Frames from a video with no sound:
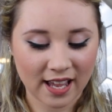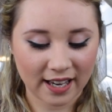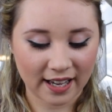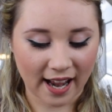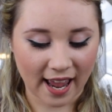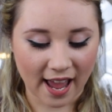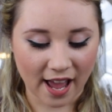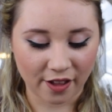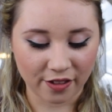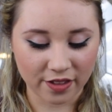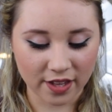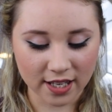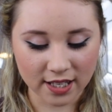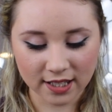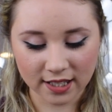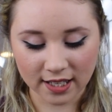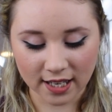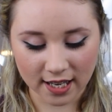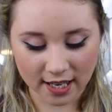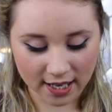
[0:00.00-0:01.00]
Now
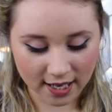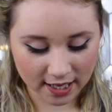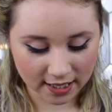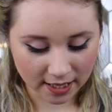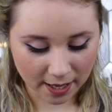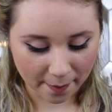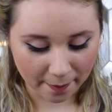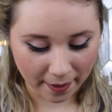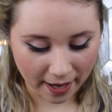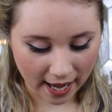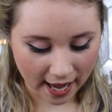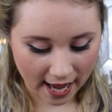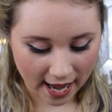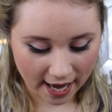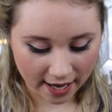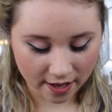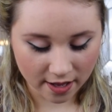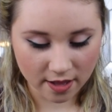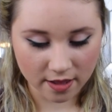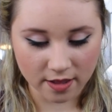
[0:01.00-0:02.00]
this is
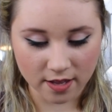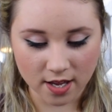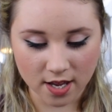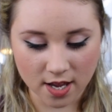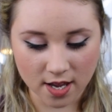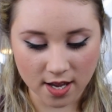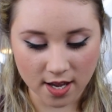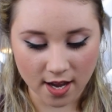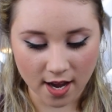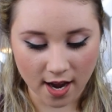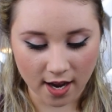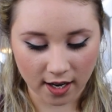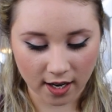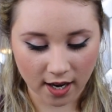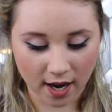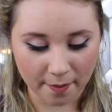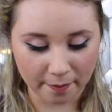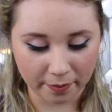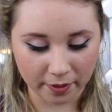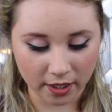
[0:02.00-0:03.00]
by the
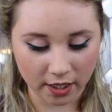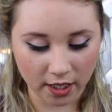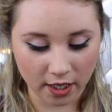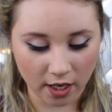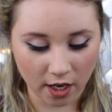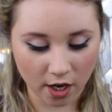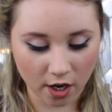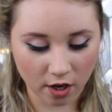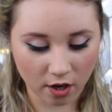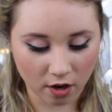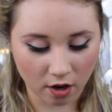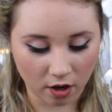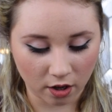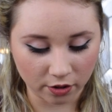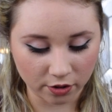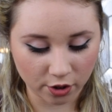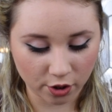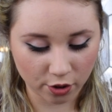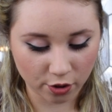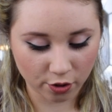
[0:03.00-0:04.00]
company
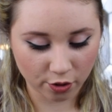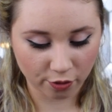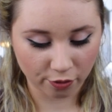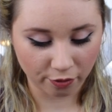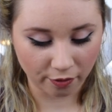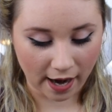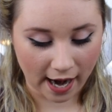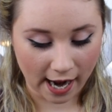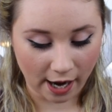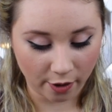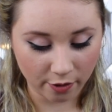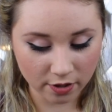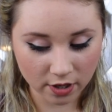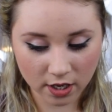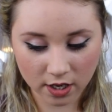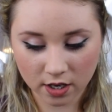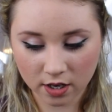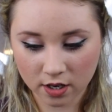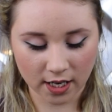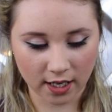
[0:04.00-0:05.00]
called Crown.
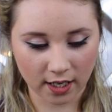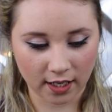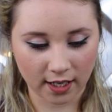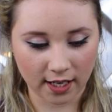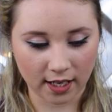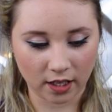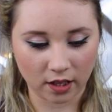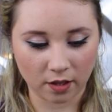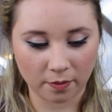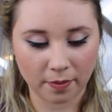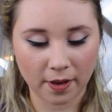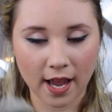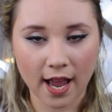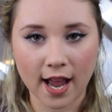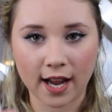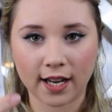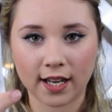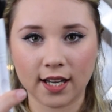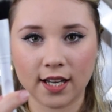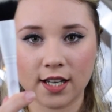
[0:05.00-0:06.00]
Take it out of the
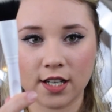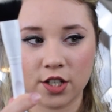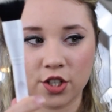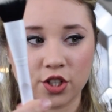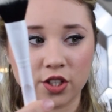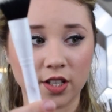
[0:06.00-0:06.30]
package.